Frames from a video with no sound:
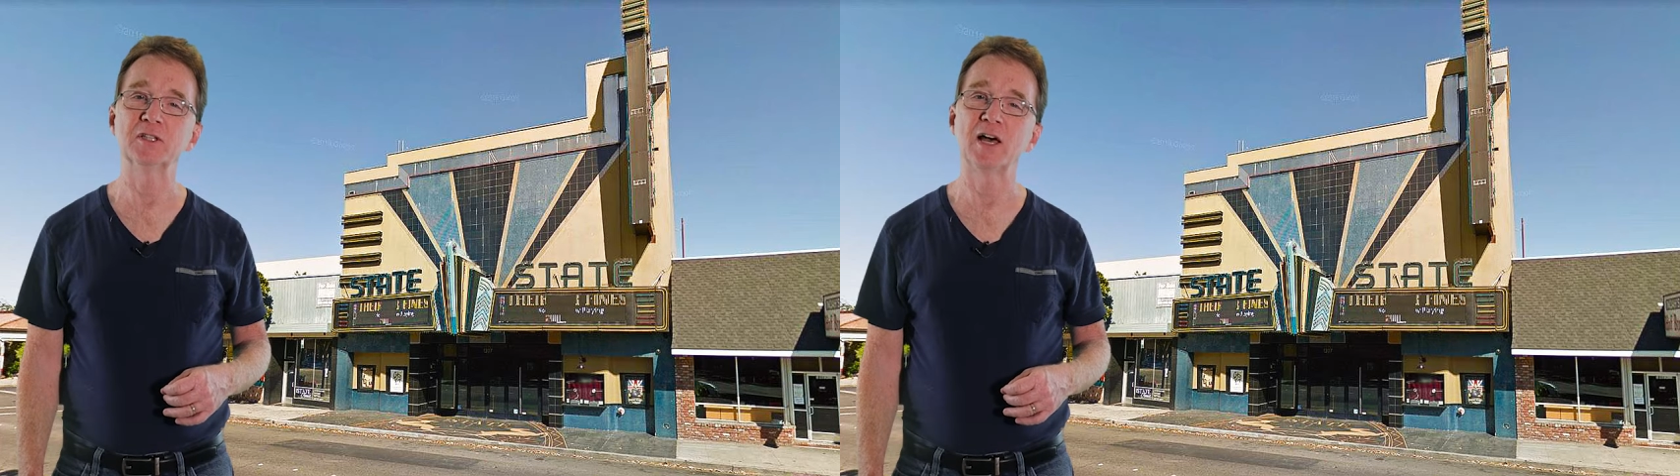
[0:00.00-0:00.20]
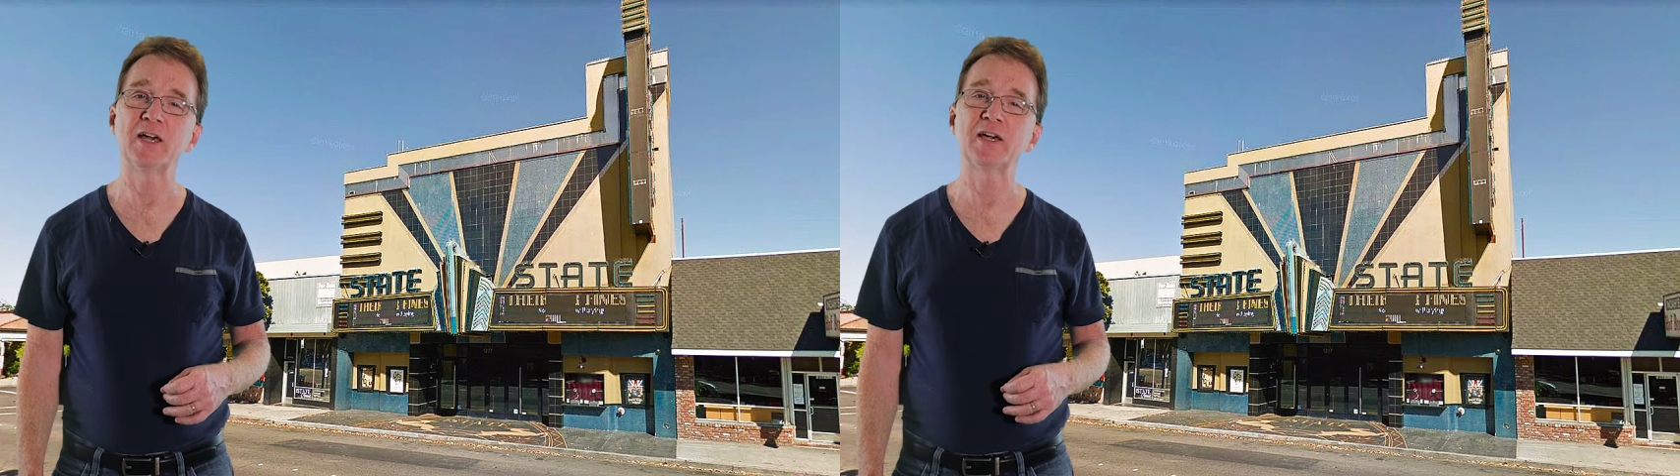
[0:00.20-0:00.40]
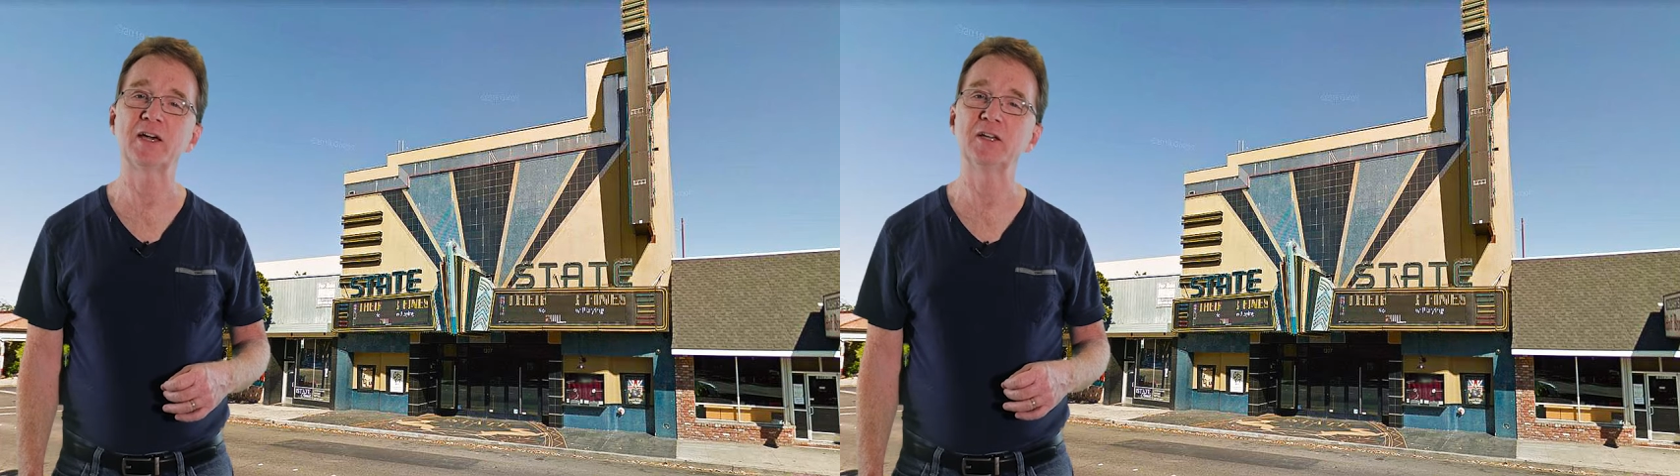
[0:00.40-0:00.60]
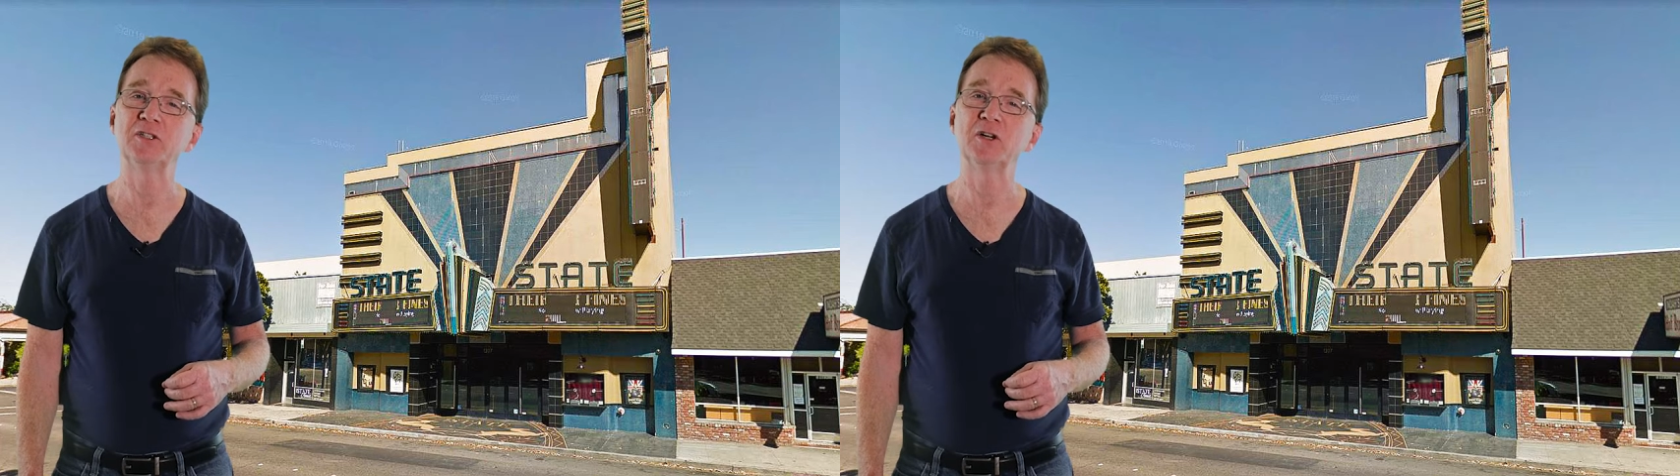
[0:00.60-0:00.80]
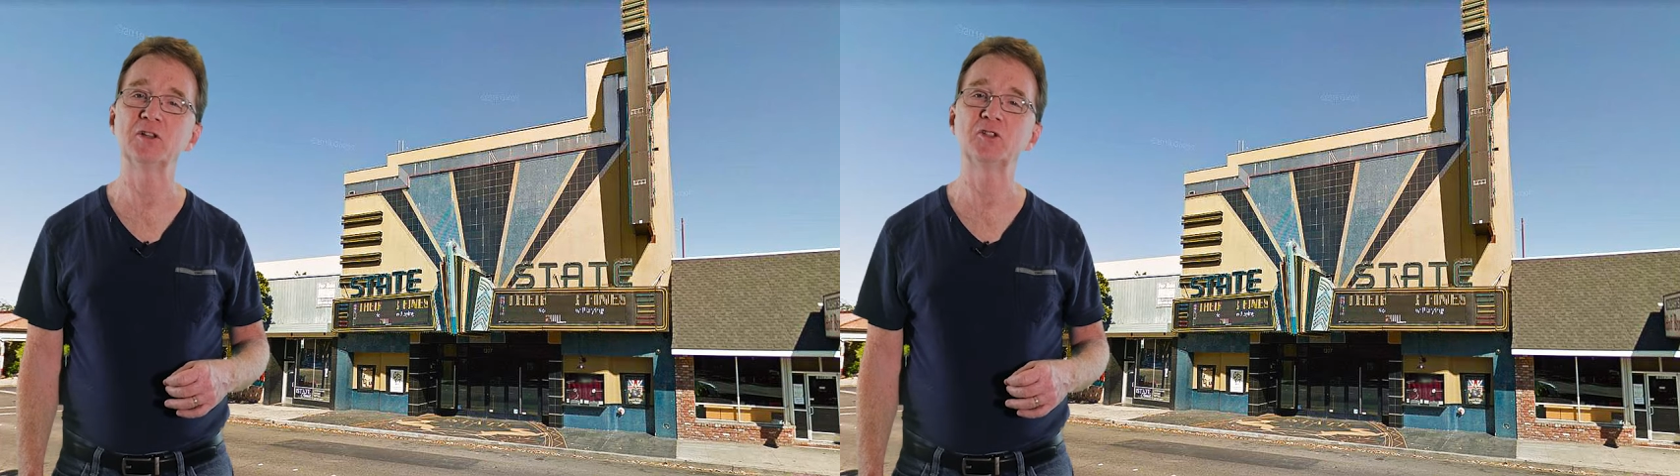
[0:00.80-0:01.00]
like
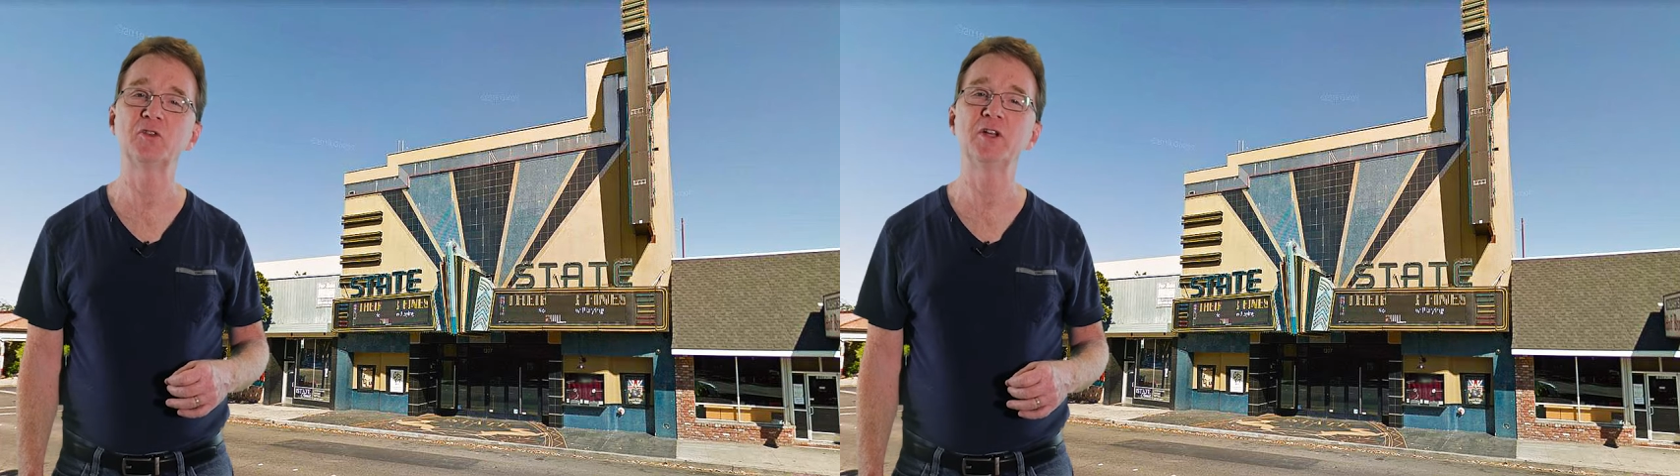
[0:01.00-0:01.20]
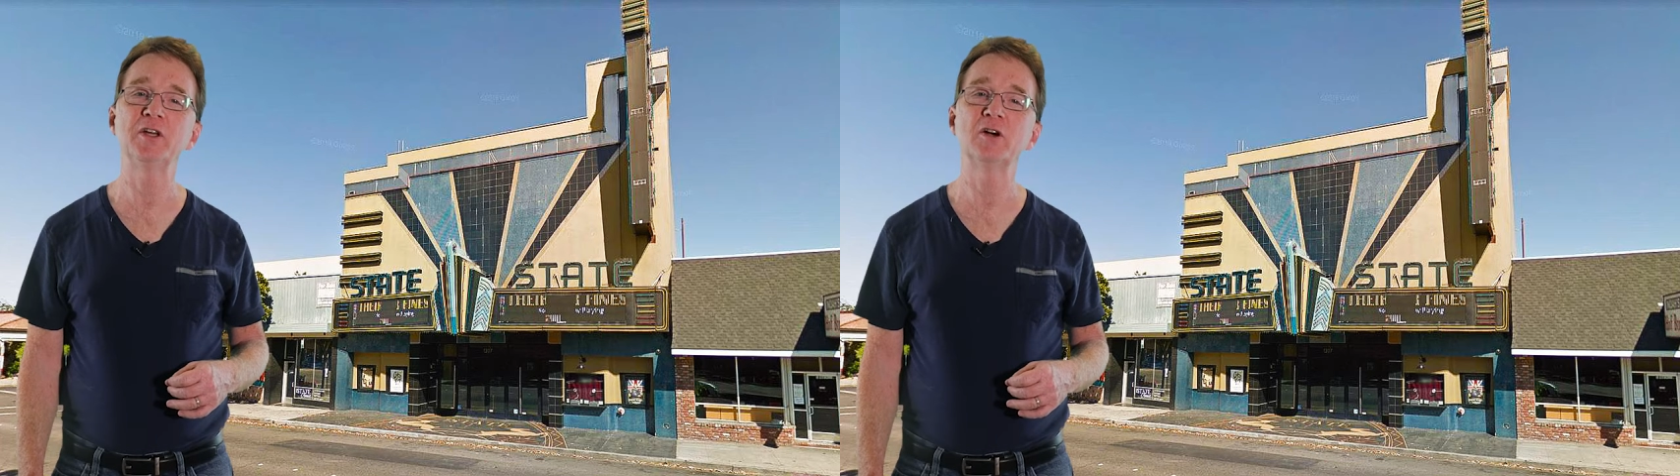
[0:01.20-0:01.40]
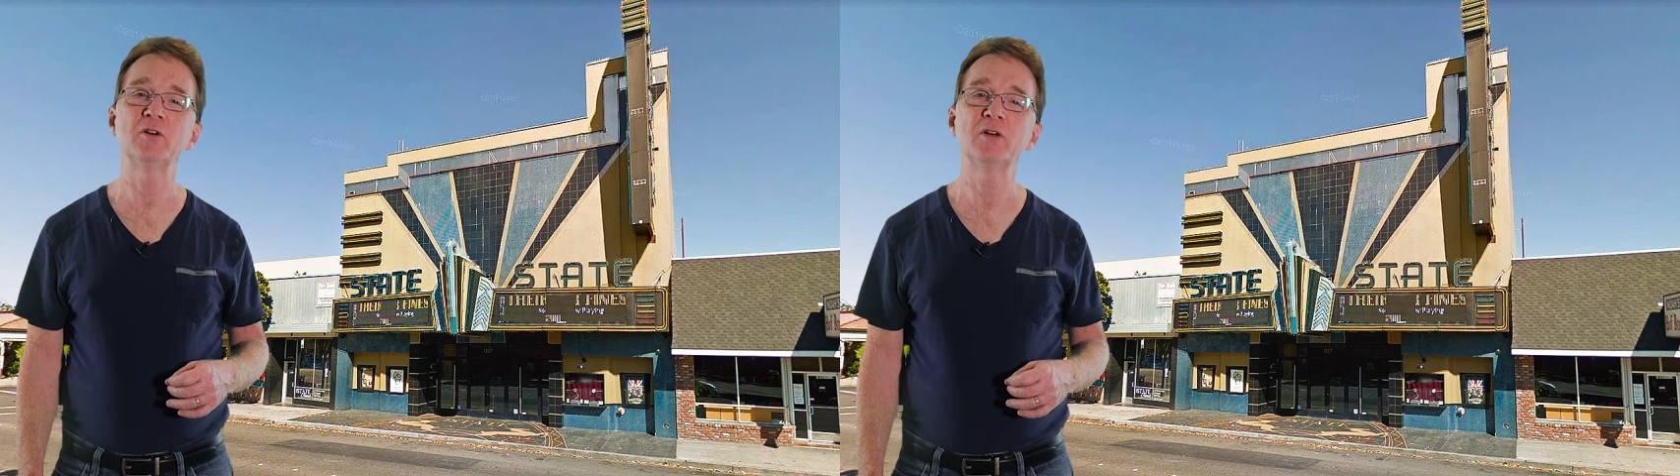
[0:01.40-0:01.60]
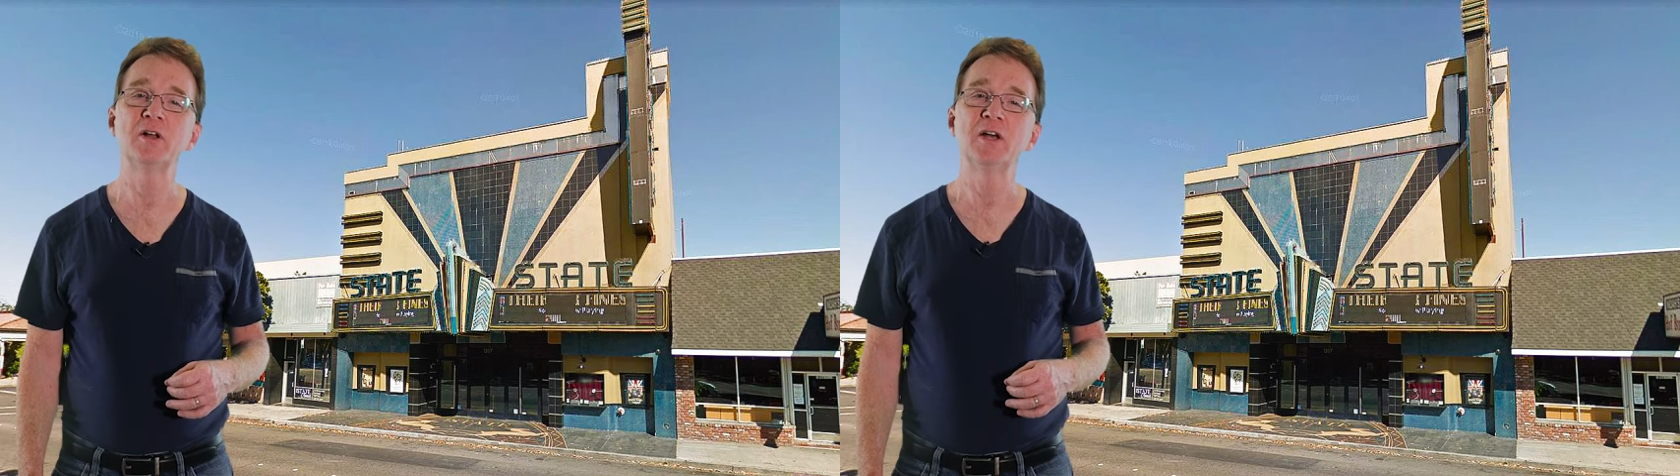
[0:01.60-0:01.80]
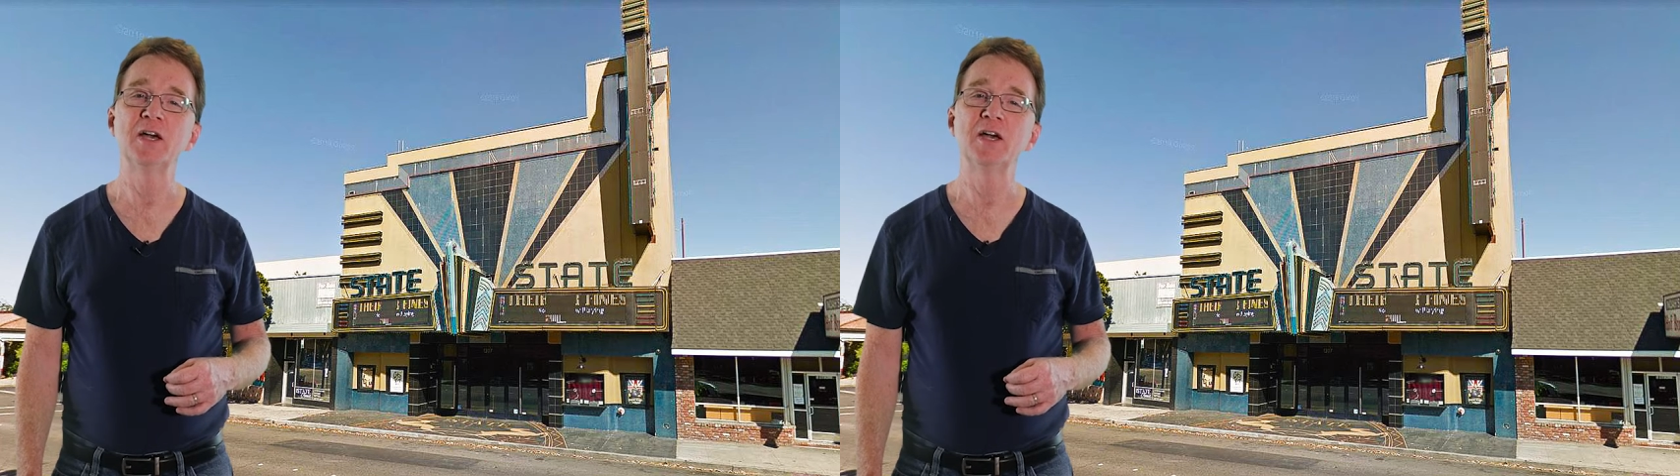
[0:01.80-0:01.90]
and share this video